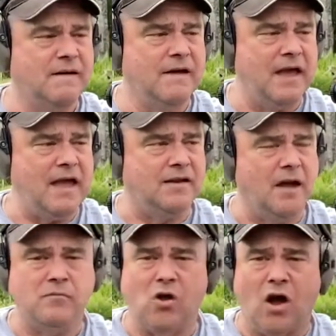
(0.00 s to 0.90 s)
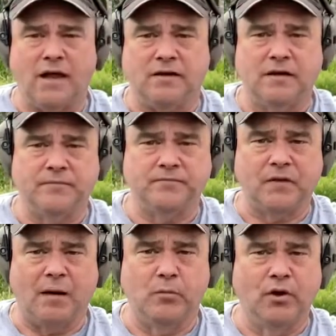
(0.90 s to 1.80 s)
And I'm not
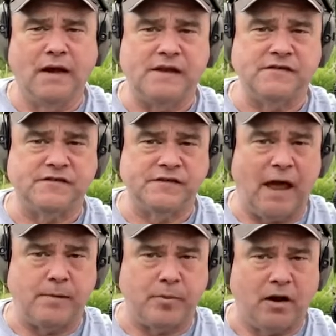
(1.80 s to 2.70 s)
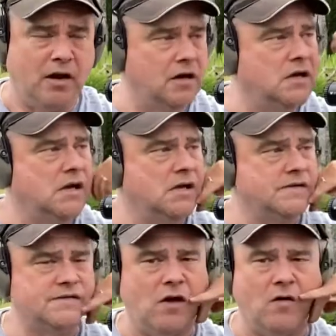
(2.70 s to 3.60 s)
a marine sniper,
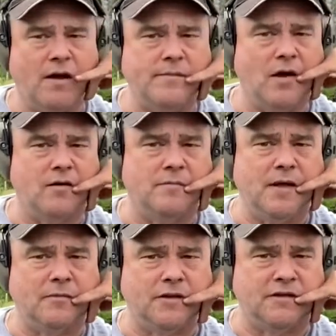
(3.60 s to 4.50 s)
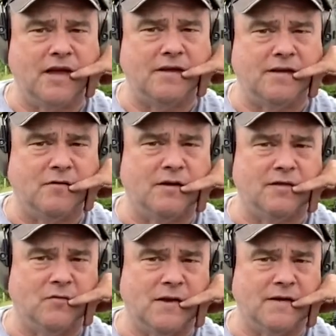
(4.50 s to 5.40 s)
so I'm not going to be able to tell you what
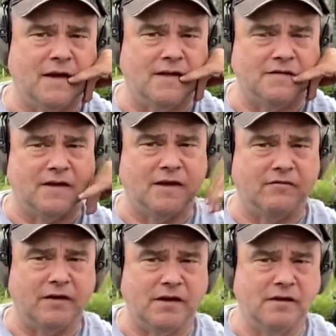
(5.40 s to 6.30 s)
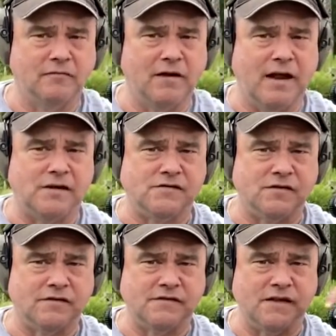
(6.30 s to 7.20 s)
the wind does at every range. You
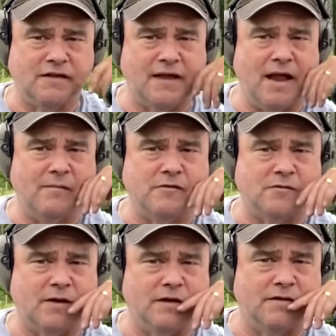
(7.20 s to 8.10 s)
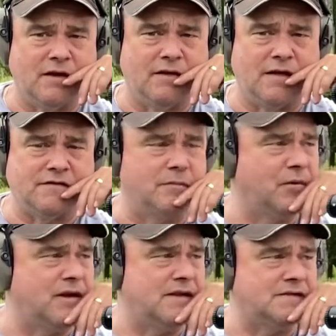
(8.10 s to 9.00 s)
can see the camera's wiggling there. That's the
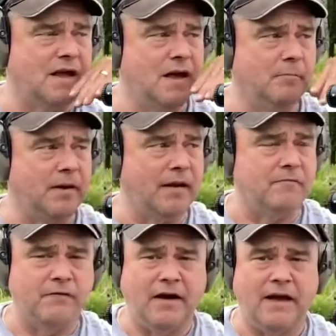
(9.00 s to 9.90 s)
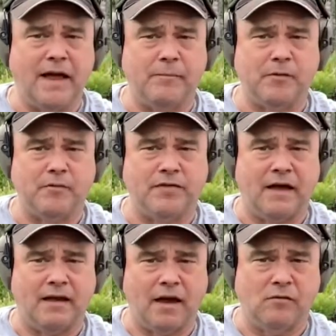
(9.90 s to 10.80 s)
breeze. But I'm very happy with
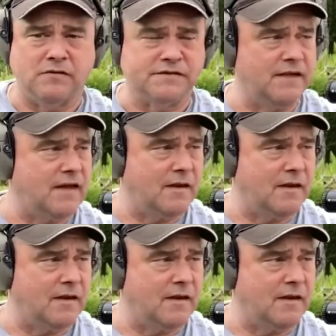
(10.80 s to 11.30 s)
that. I will say that.